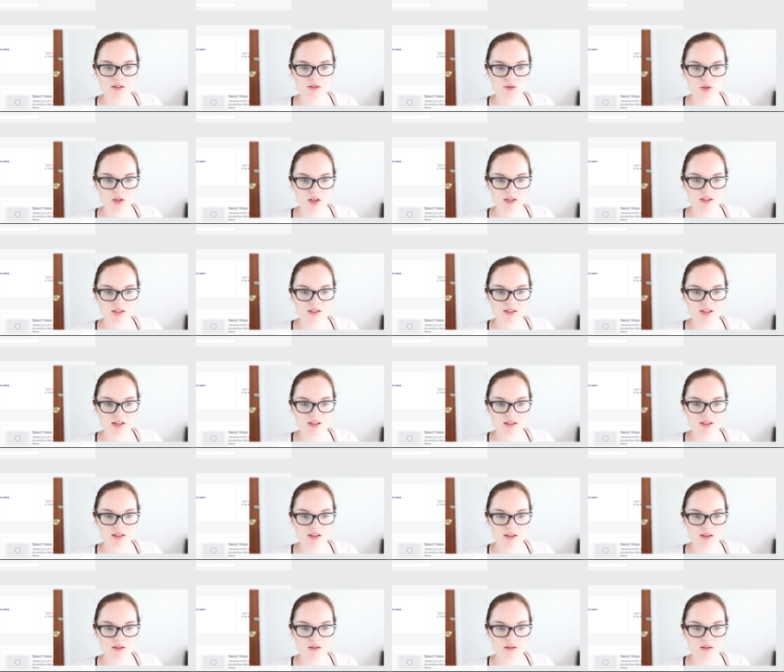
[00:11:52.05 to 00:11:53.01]
So that's
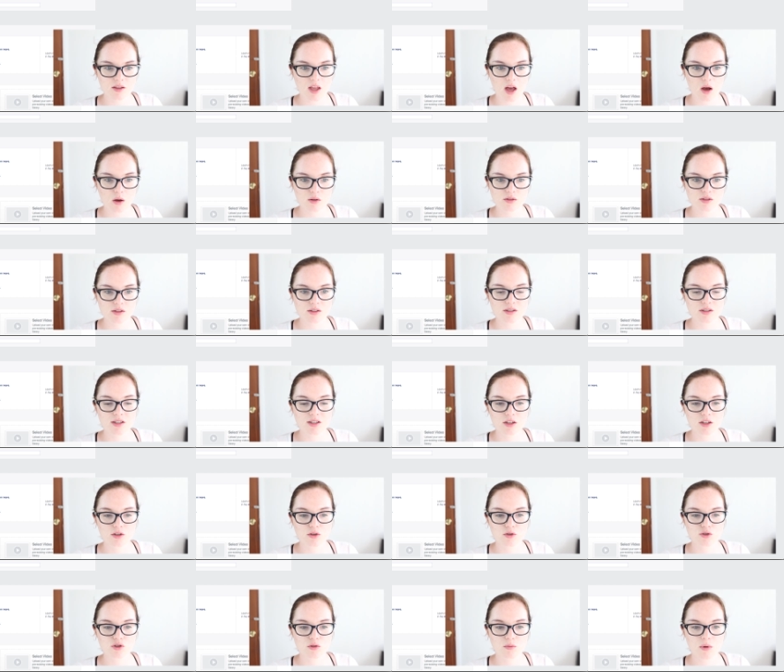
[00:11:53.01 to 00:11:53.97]

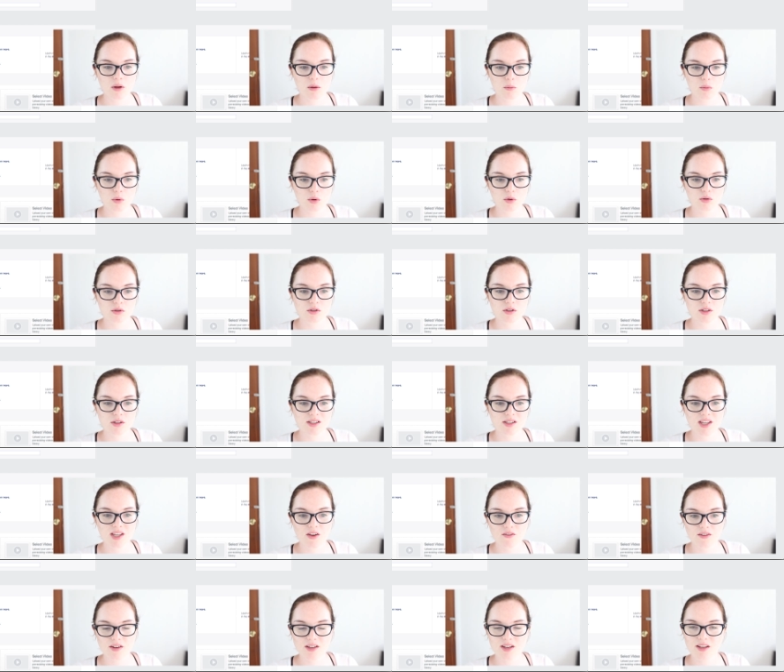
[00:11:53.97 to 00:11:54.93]
6,600 people to
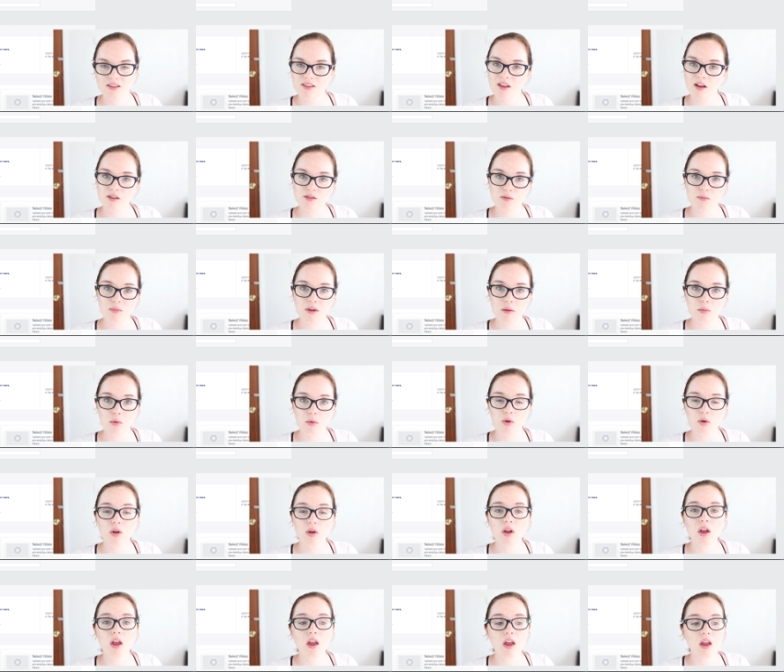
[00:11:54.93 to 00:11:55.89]
17,000 people.